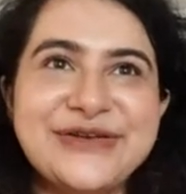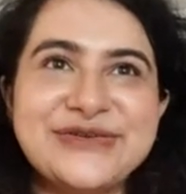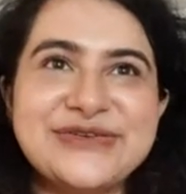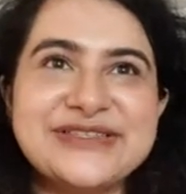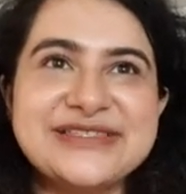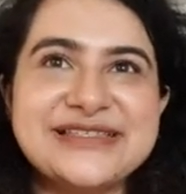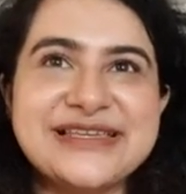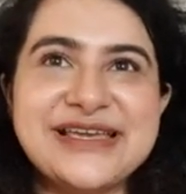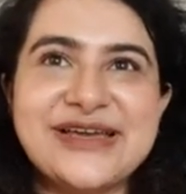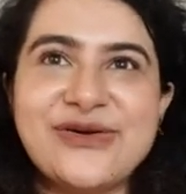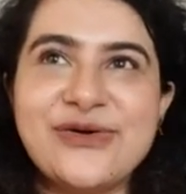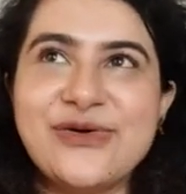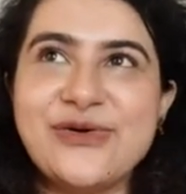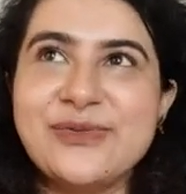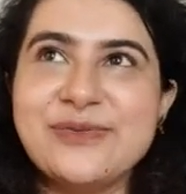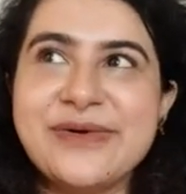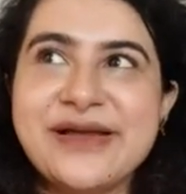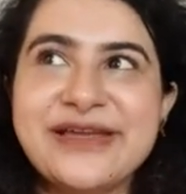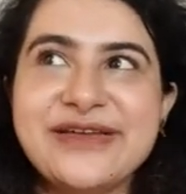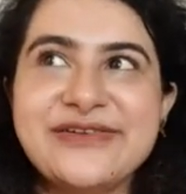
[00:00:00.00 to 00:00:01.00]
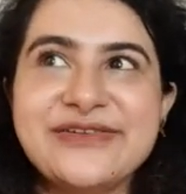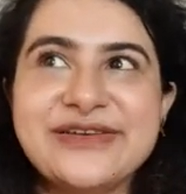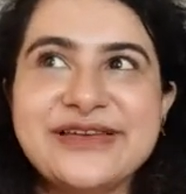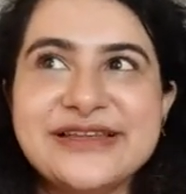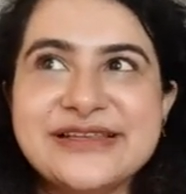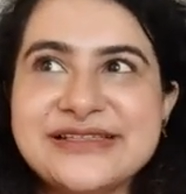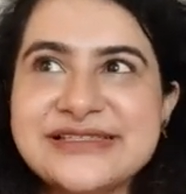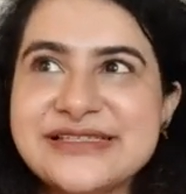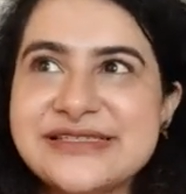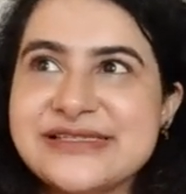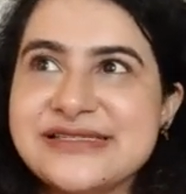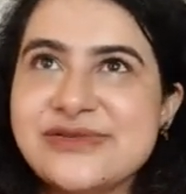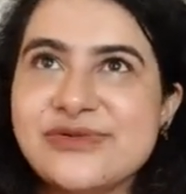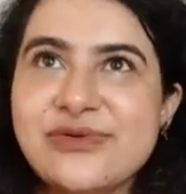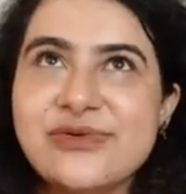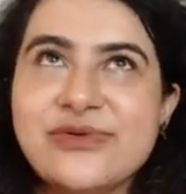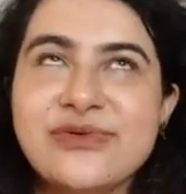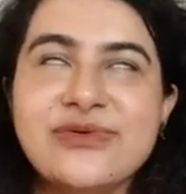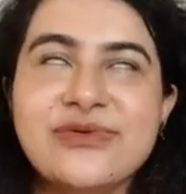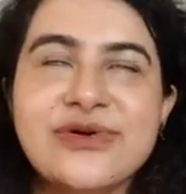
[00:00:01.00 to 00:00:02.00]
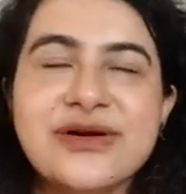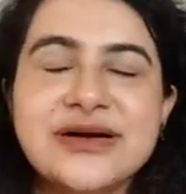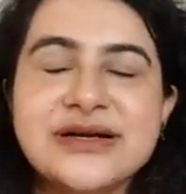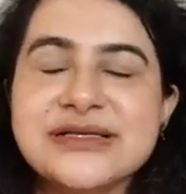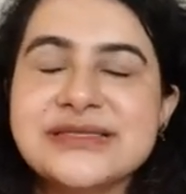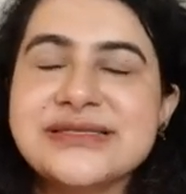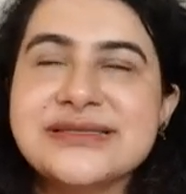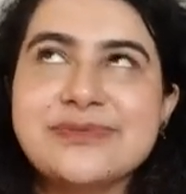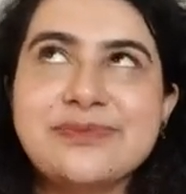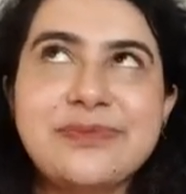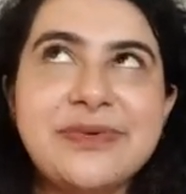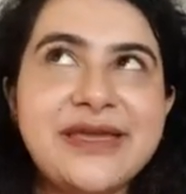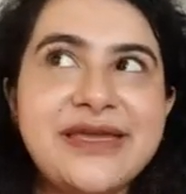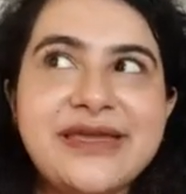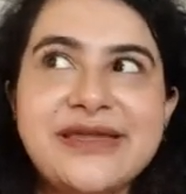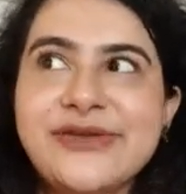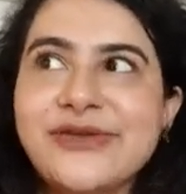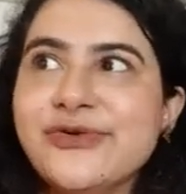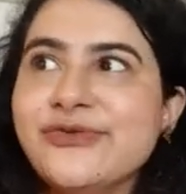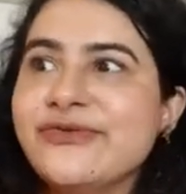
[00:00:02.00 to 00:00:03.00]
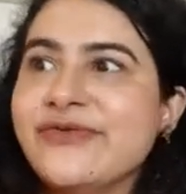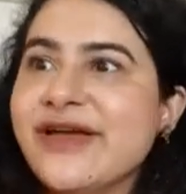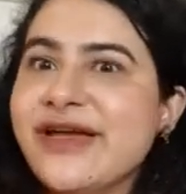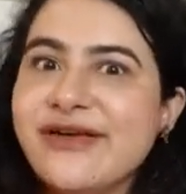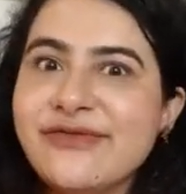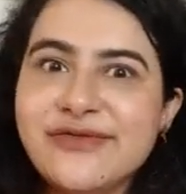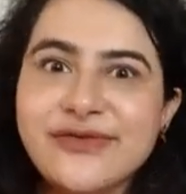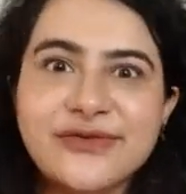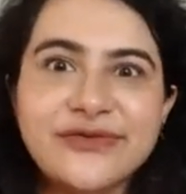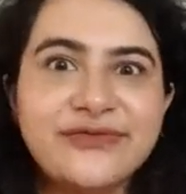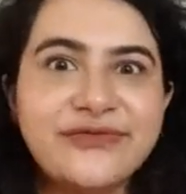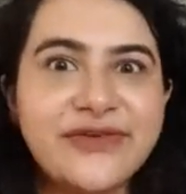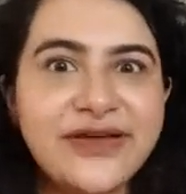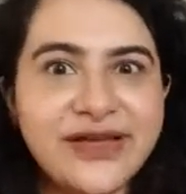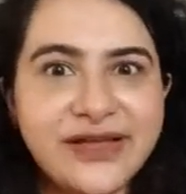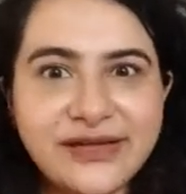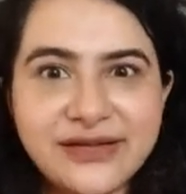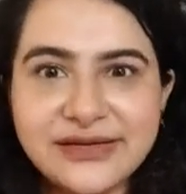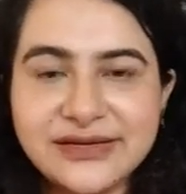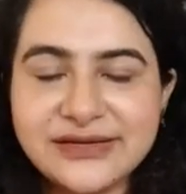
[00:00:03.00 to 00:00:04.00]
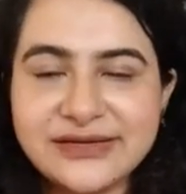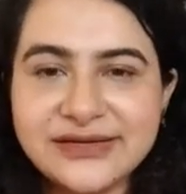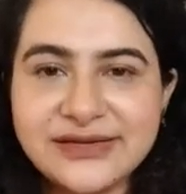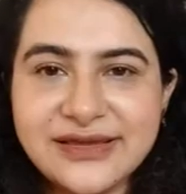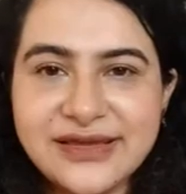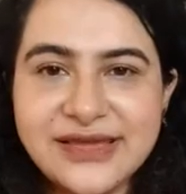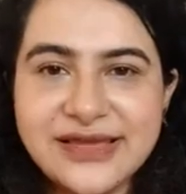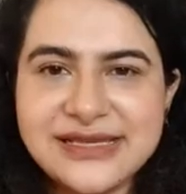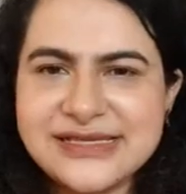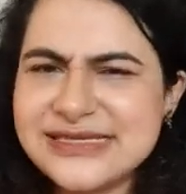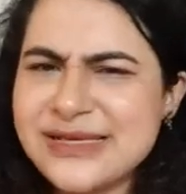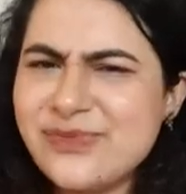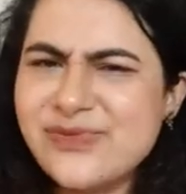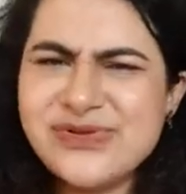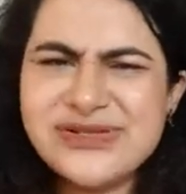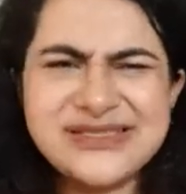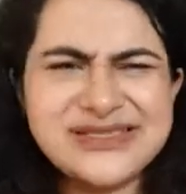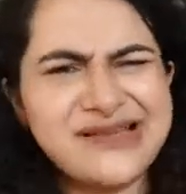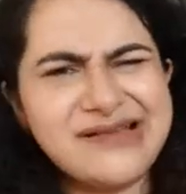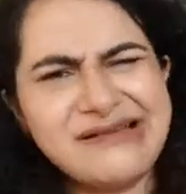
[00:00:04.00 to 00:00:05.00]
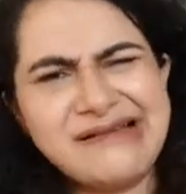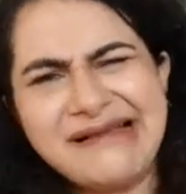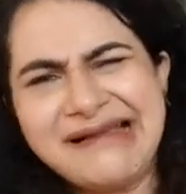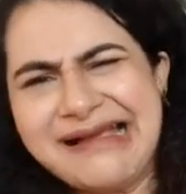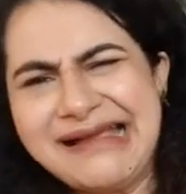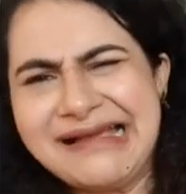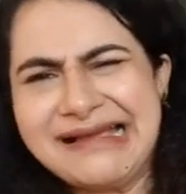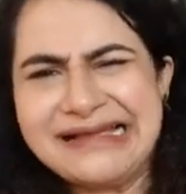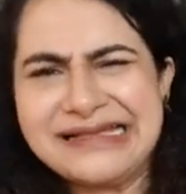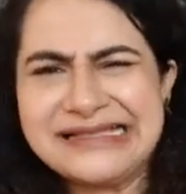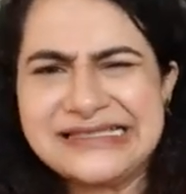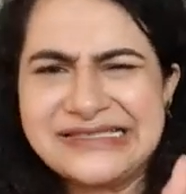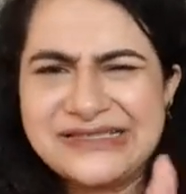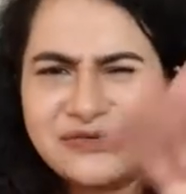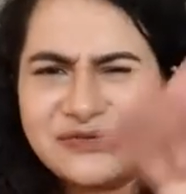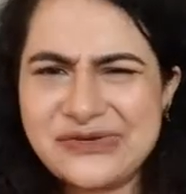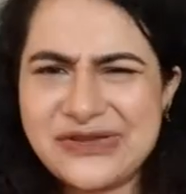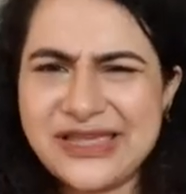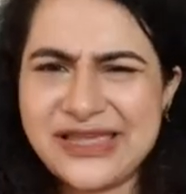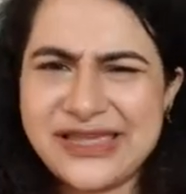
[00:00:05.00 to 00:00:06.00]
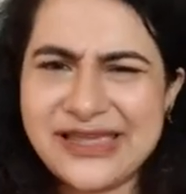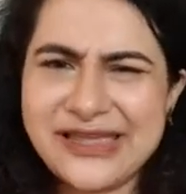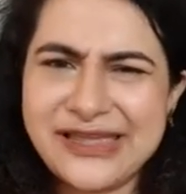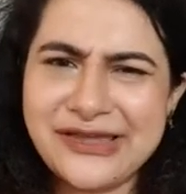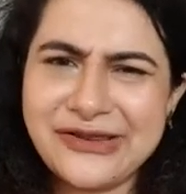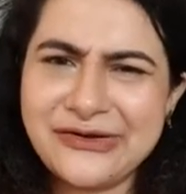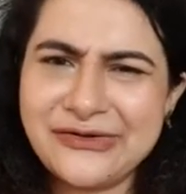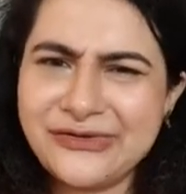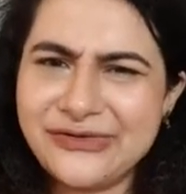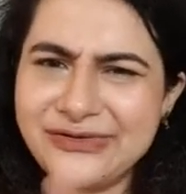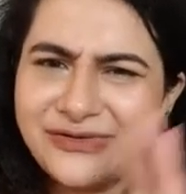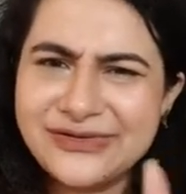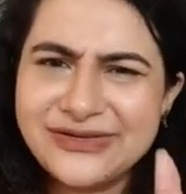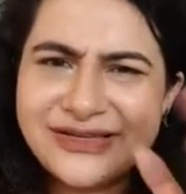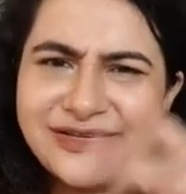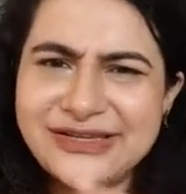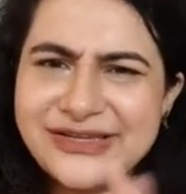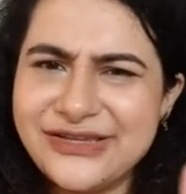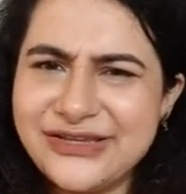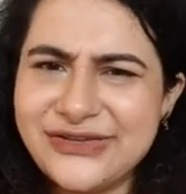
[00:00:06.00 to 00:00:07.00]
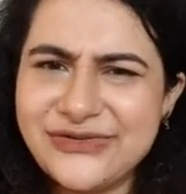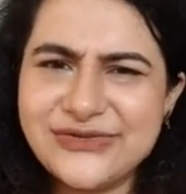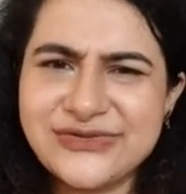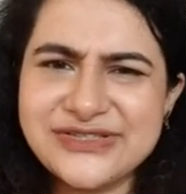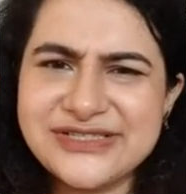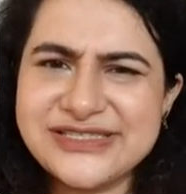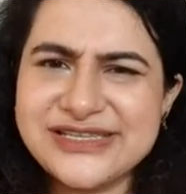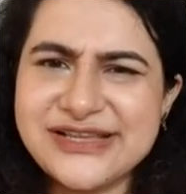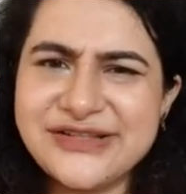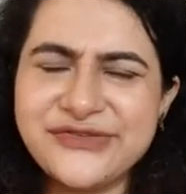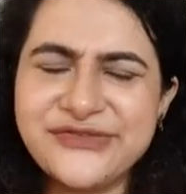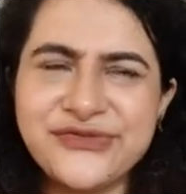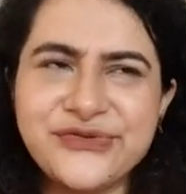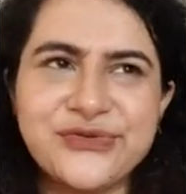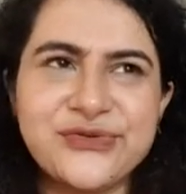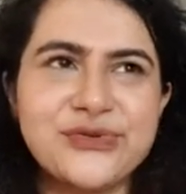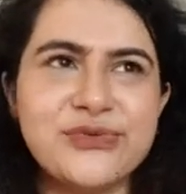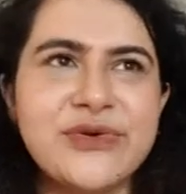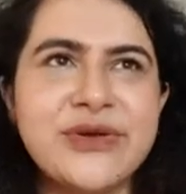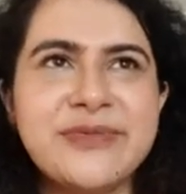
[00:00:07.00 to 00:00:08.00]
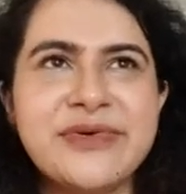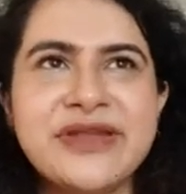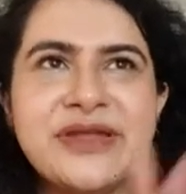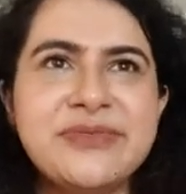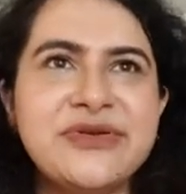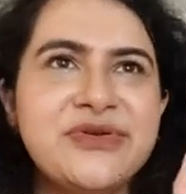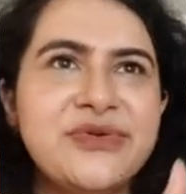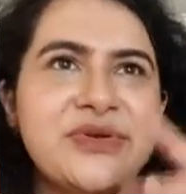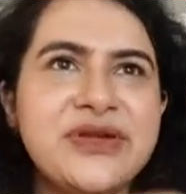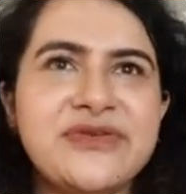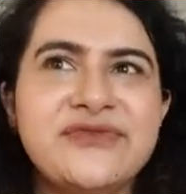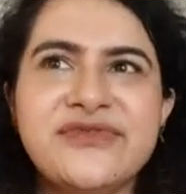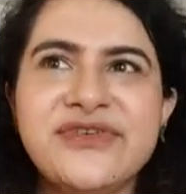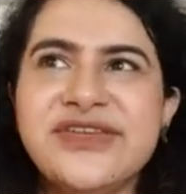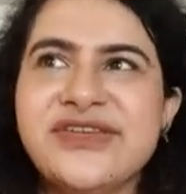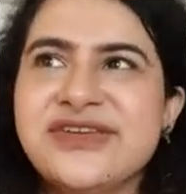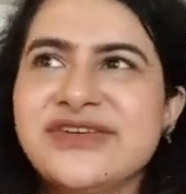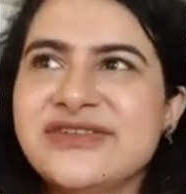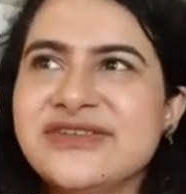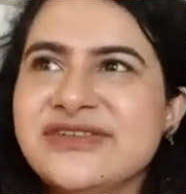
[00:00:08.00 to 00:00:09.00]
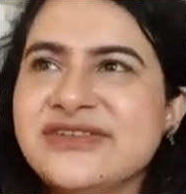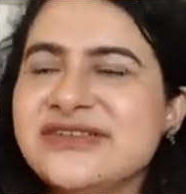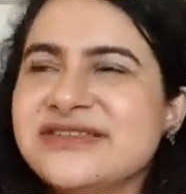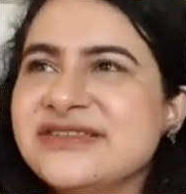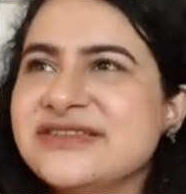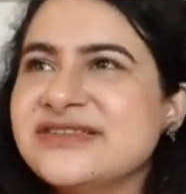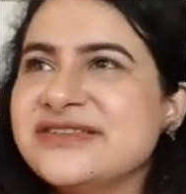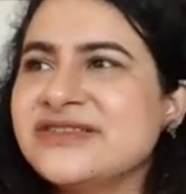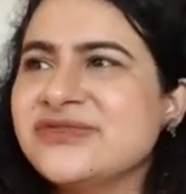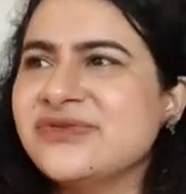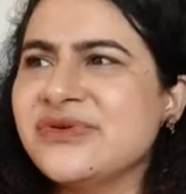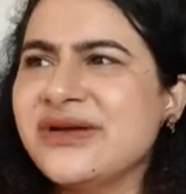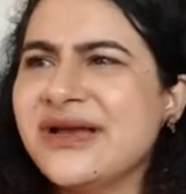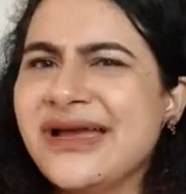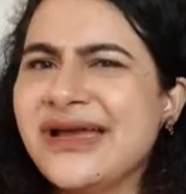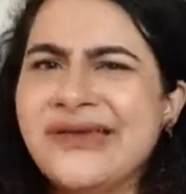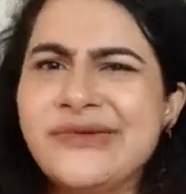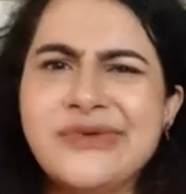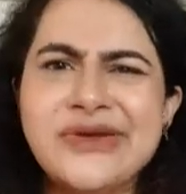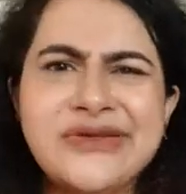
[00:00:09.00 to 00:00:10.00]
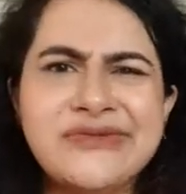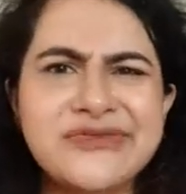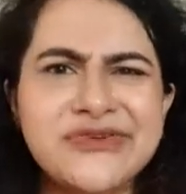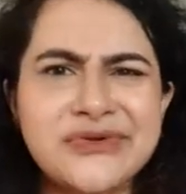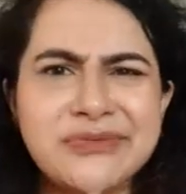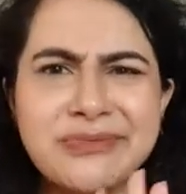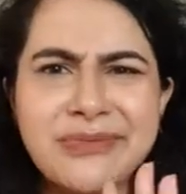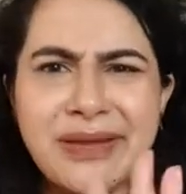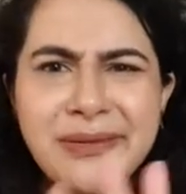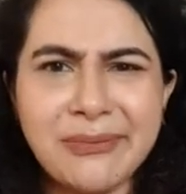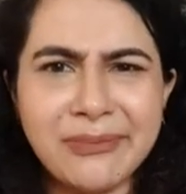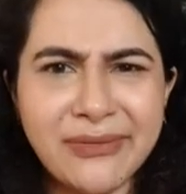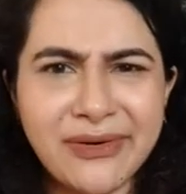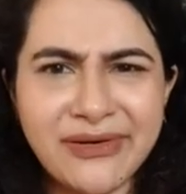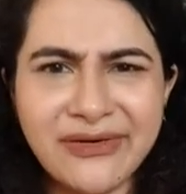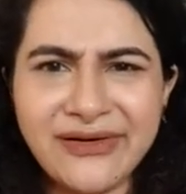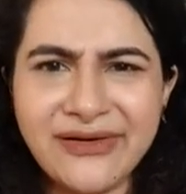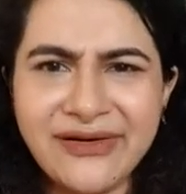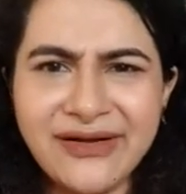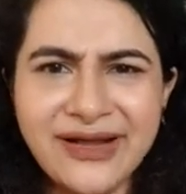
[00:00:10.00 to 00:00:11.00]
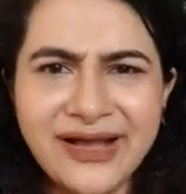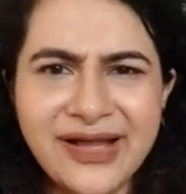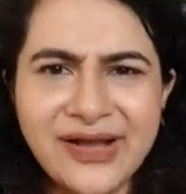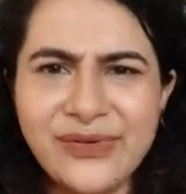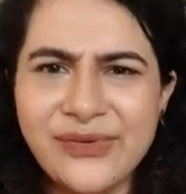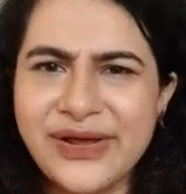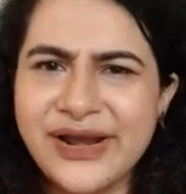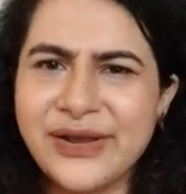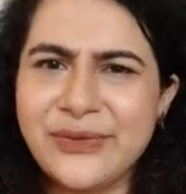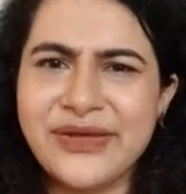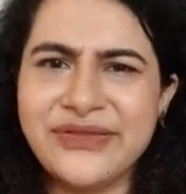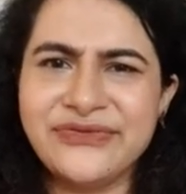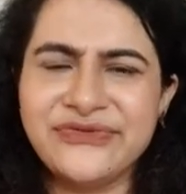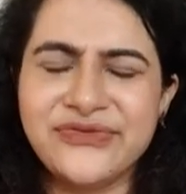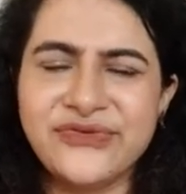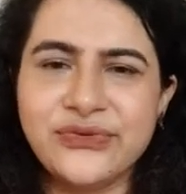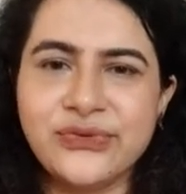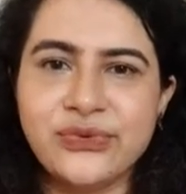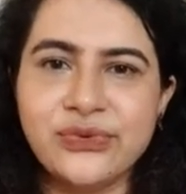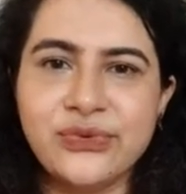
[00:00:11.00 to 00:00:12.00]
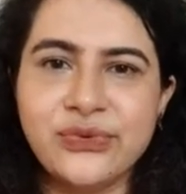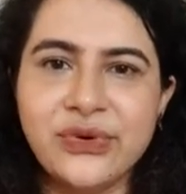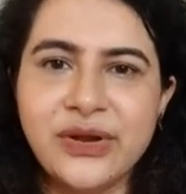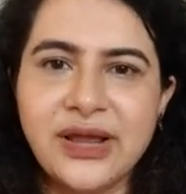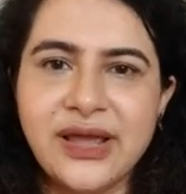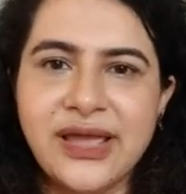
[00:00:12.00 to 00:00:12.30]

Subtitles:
say, oh my goodness, it's the worst pain you've ever felt. Some will say, oh, it's okay, you will sail through. Women have been doing it for years, I don't even remember what I went through.